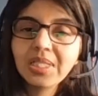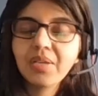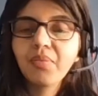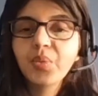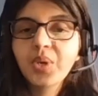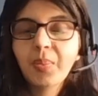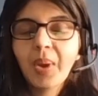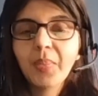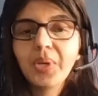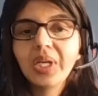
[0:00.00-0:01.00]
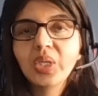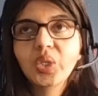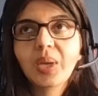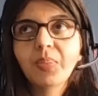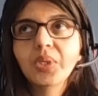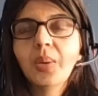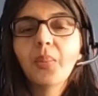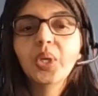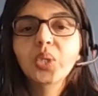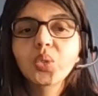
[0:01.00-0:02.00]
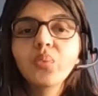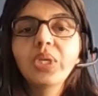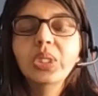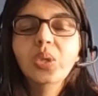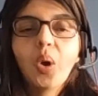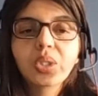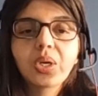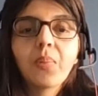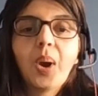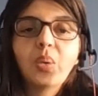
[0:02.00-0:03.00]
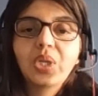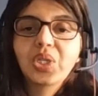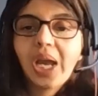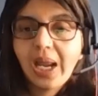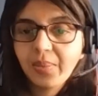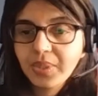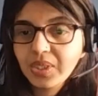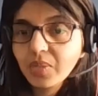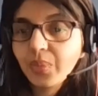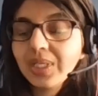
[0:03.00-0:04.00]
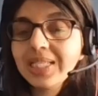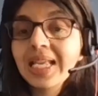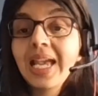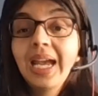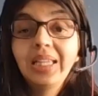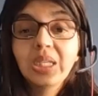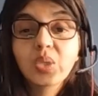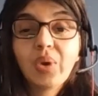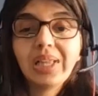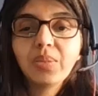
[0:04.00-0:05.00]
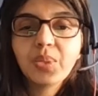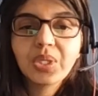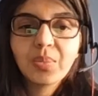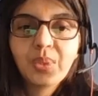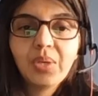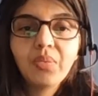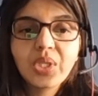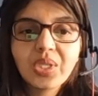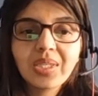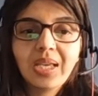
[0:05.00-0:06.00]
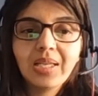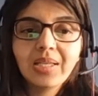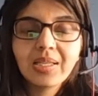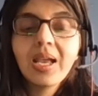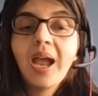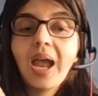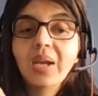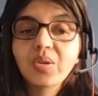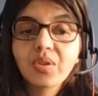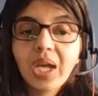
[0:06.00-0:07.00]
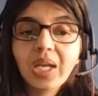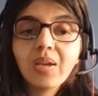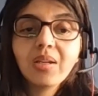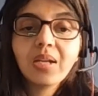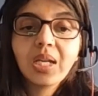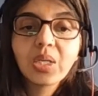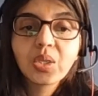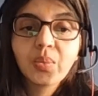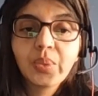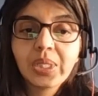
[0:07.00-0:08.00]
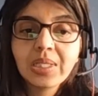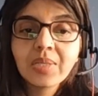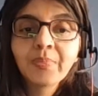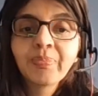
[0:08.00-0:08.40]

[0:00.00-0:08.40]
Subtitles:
If you remember in chapter number 2, we talked about agile principles and the 12th principle, which says at regular intervals,